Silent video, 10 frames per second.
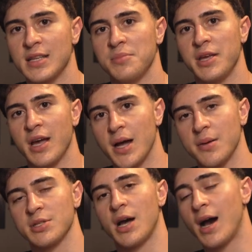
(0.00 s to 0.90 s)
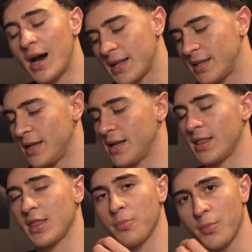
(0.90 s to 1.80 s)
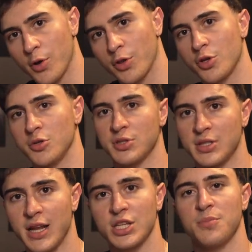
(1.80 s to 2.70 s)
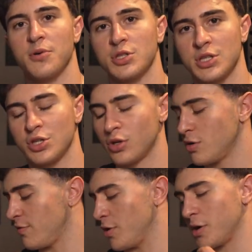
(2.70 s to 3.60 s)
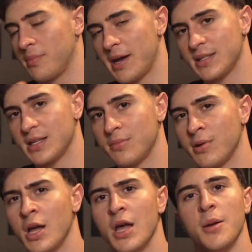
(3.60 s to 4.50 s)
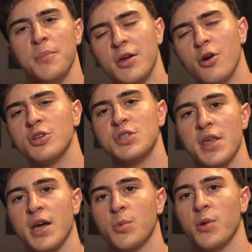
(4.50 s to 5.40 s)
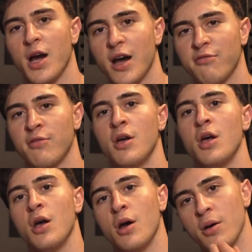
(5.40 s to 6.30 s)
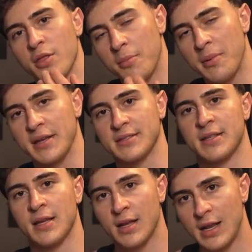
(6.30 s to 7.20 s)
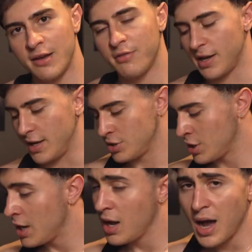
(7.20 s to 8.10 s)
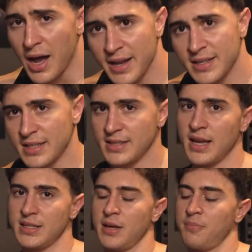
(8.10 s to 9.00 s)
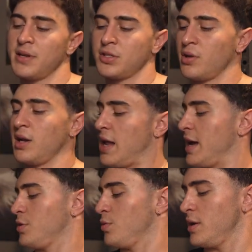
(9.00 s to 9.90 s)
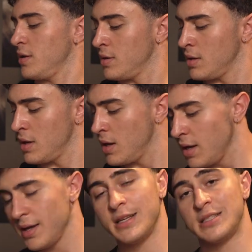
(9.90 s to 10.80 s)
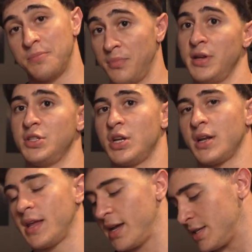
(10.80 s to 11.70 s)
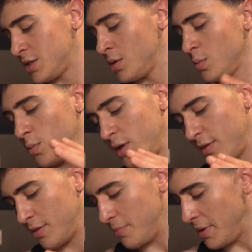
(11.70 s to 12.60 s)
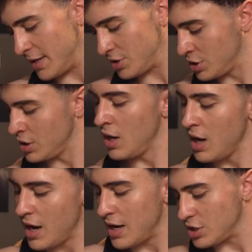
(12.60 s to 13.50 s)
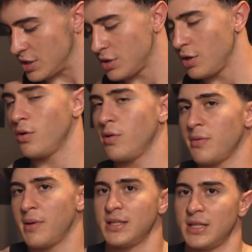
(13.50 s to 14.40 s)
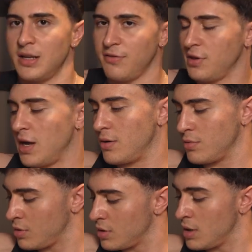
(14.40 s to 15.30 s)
that becomes harder at the bottom stretch position of our bicep because there we have the best leverage. An exercise I personally like doing is preacher curls with the bench. I just lower myself down